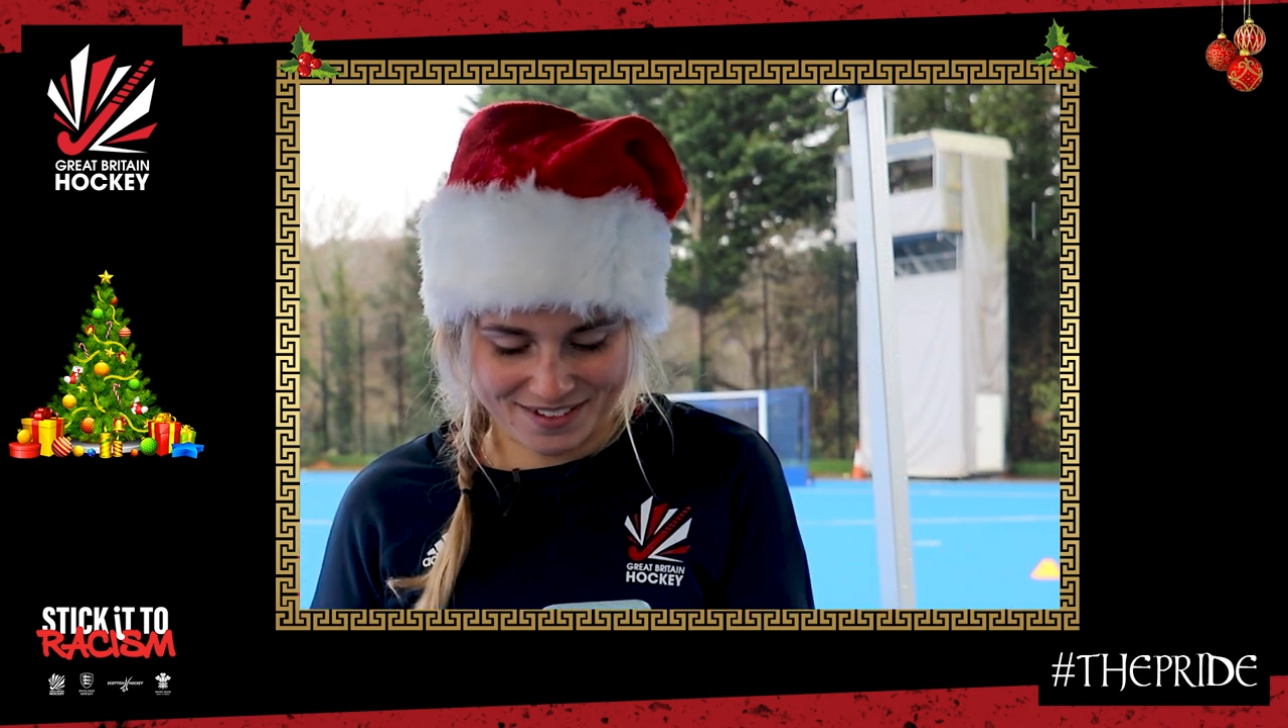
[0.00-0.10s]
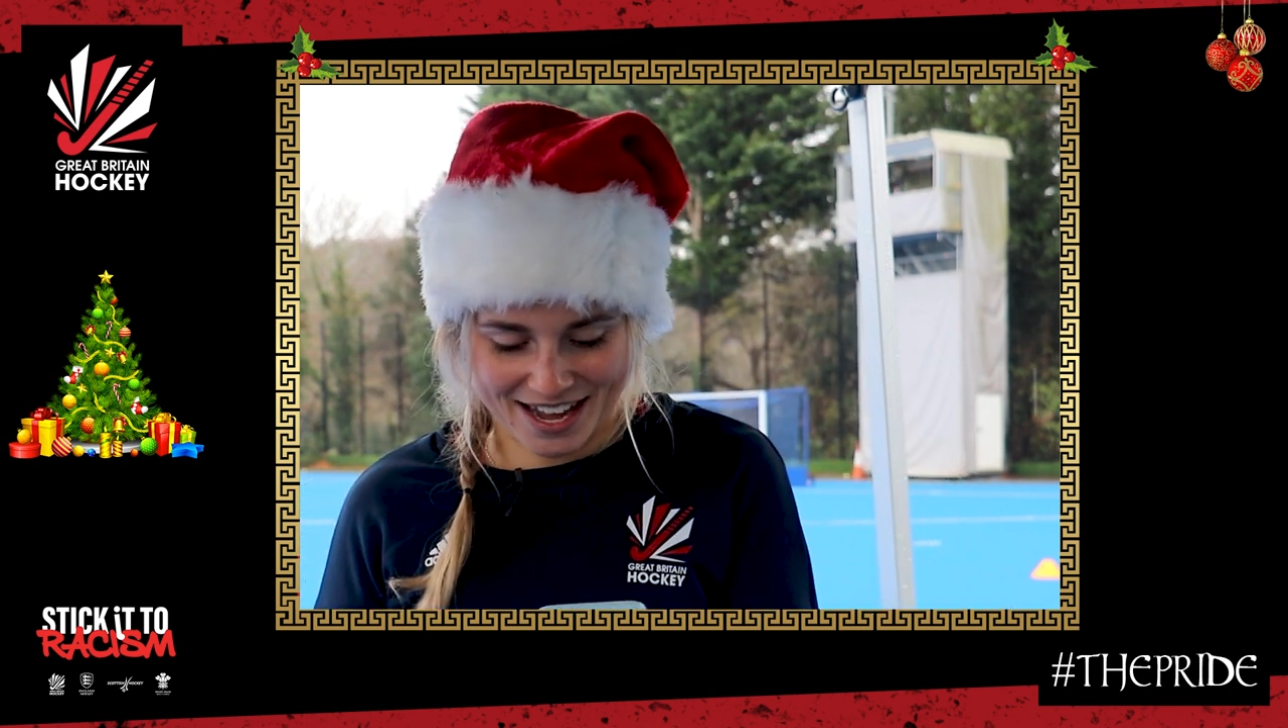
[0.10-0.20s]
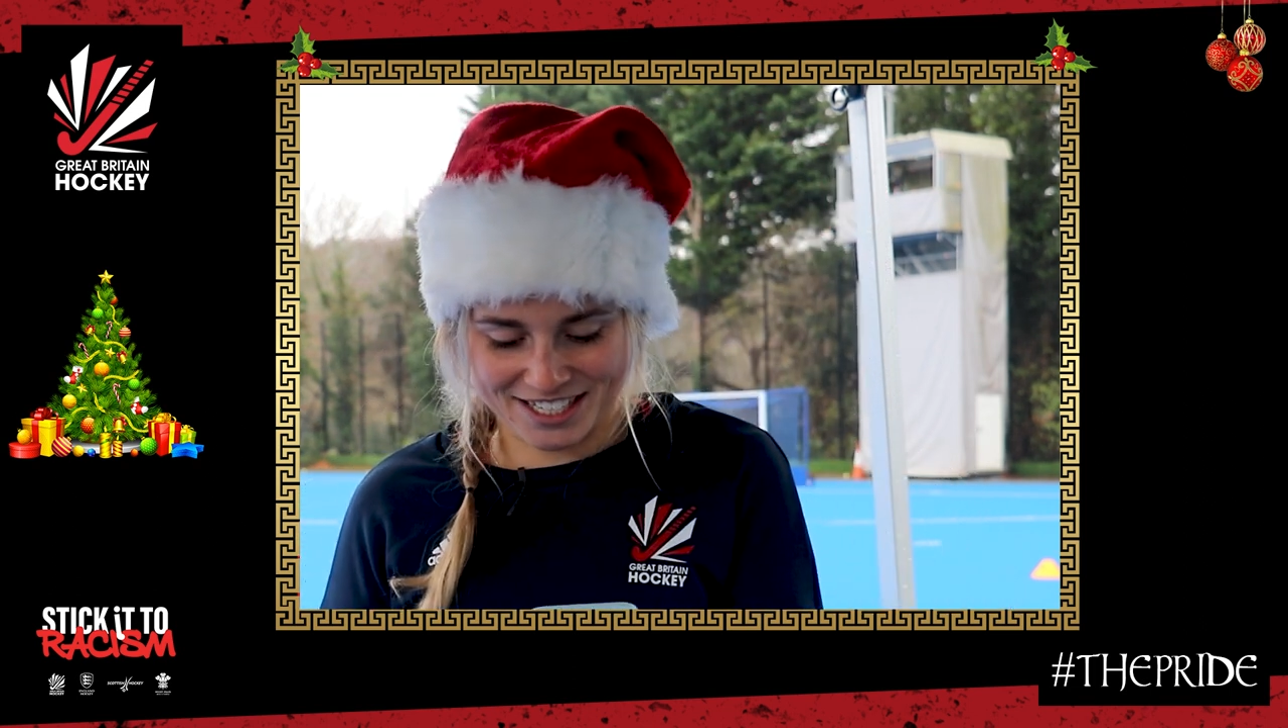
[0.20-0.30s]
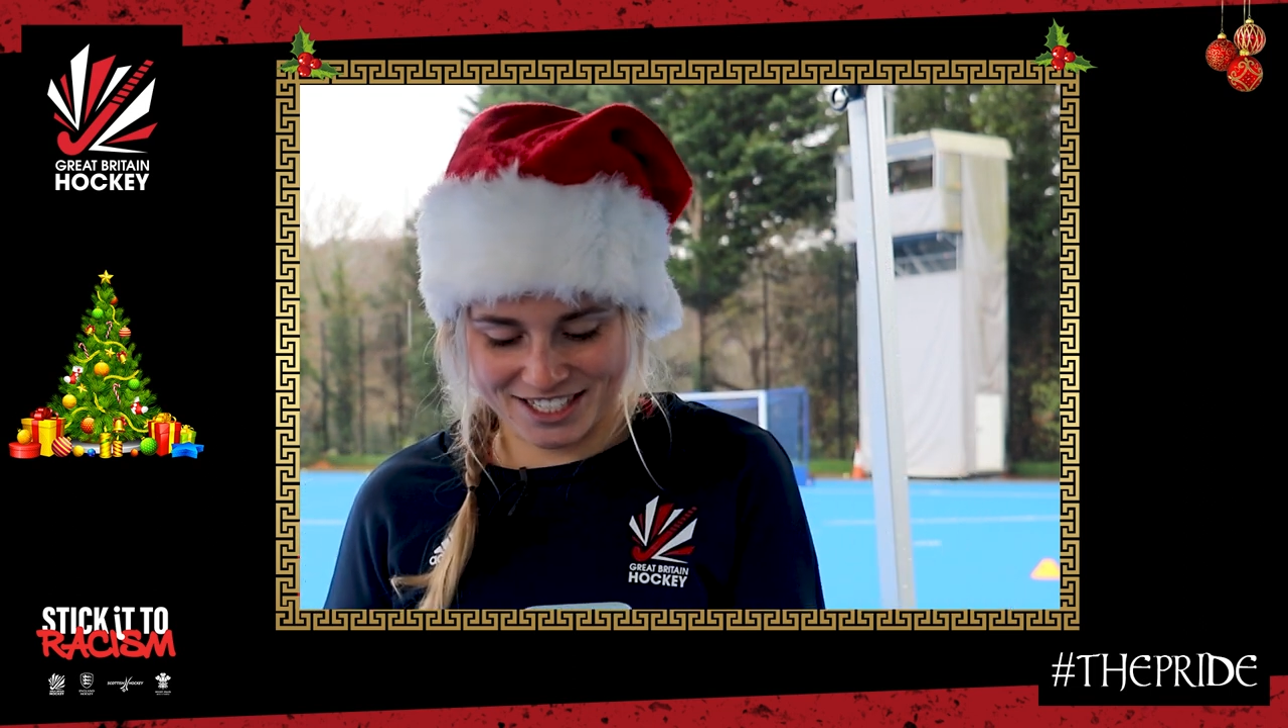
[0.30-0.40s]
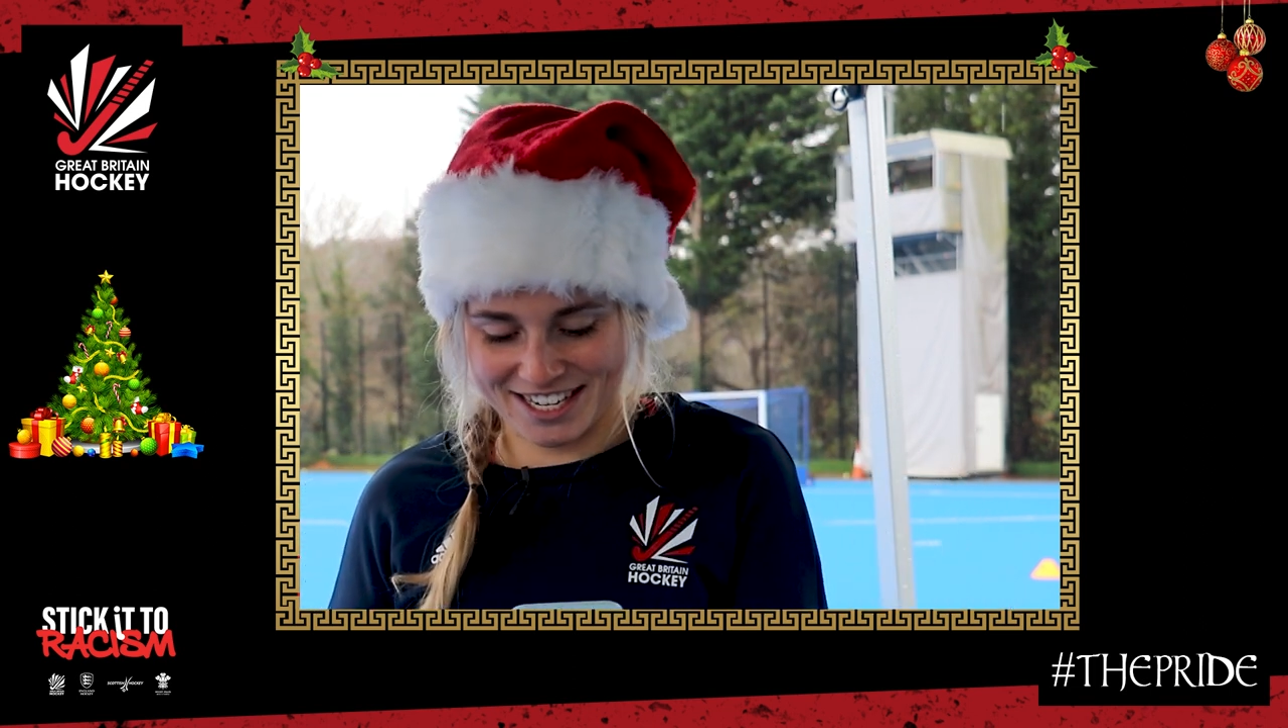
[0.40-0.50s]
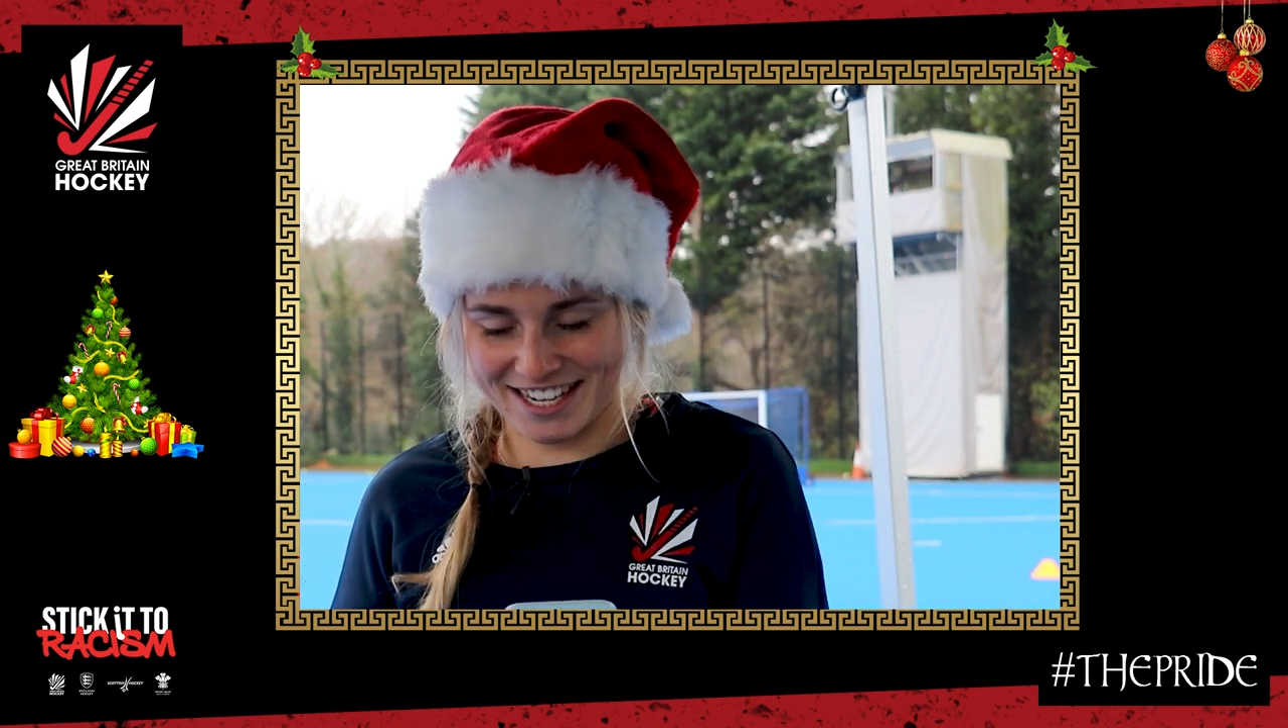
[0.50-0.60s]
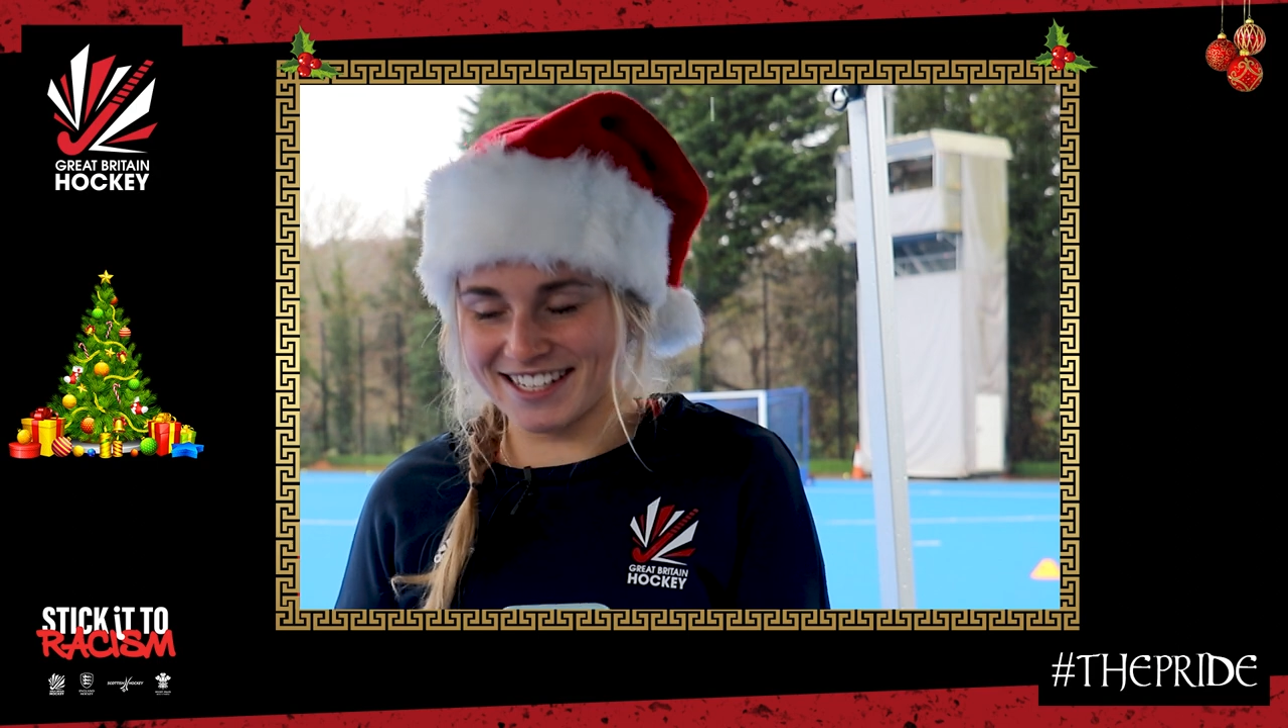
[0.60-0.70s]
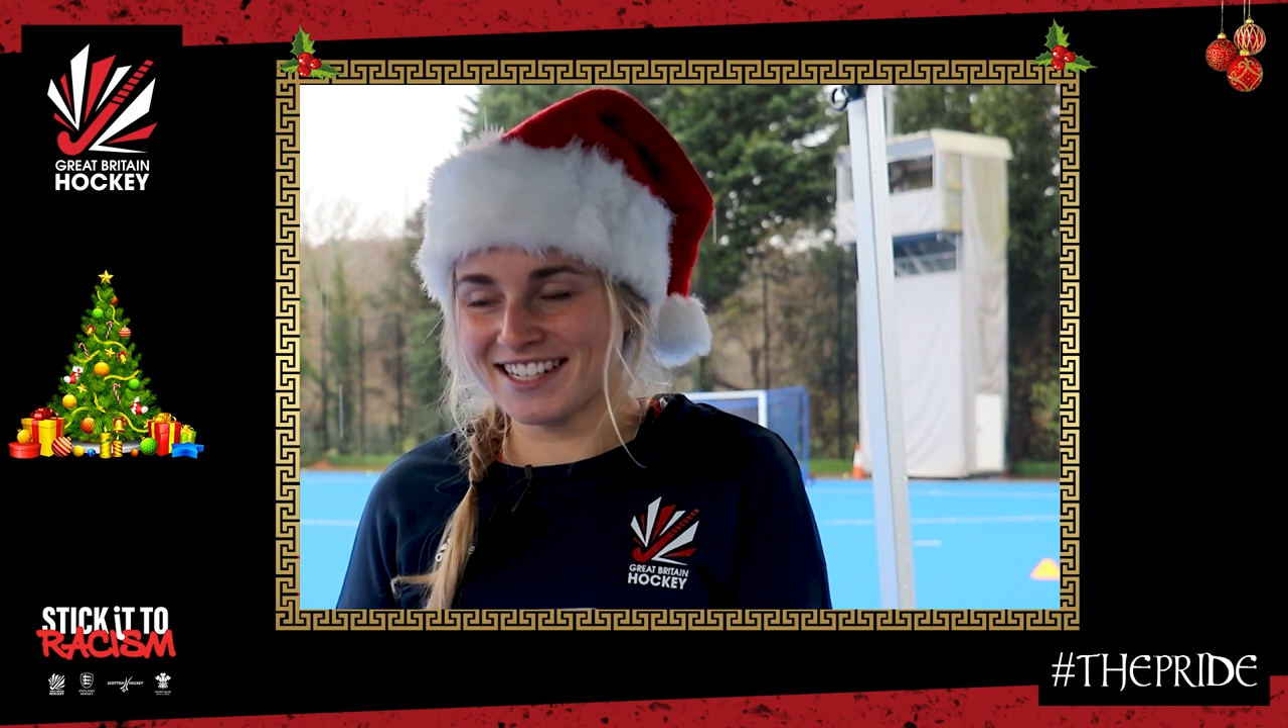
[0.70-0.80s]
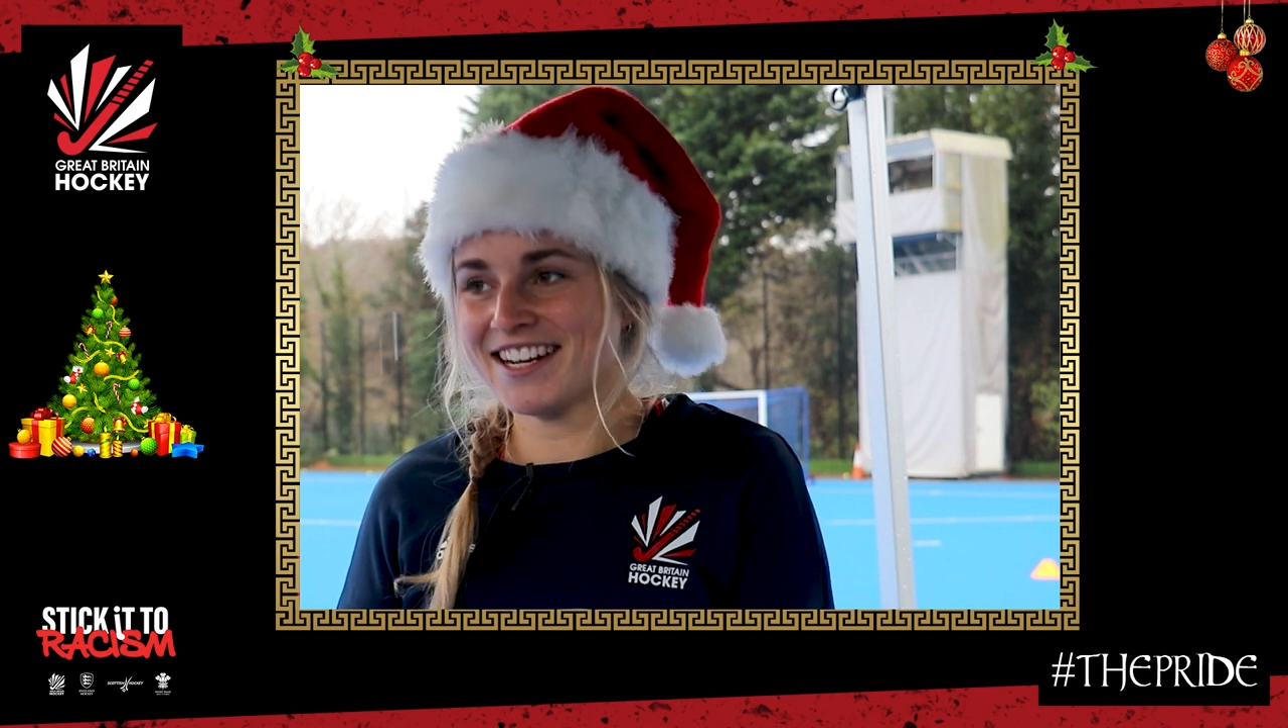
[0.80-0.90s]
Love Actually?